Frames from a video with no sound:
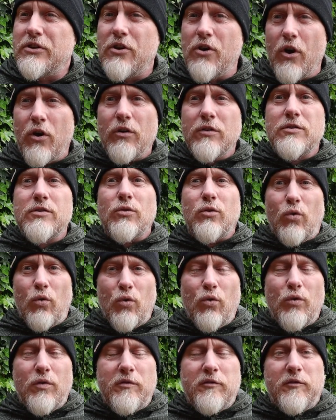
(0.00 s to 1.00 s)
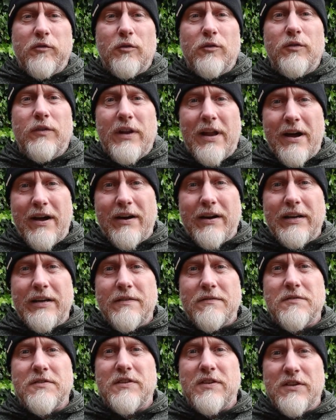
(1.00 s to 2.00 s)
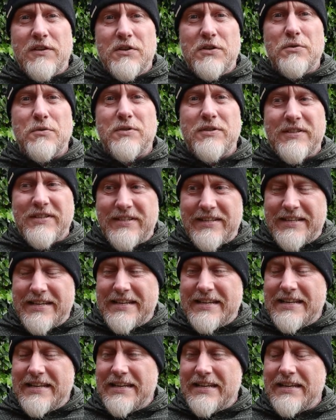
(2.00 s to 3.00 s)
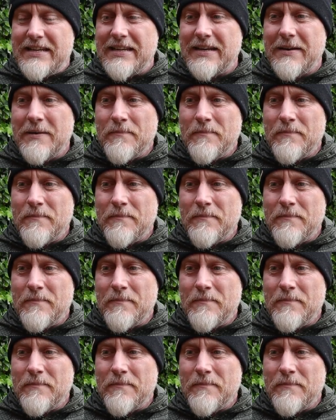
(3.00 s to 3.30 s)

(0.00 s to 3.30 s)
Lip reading: god-awful knives that you see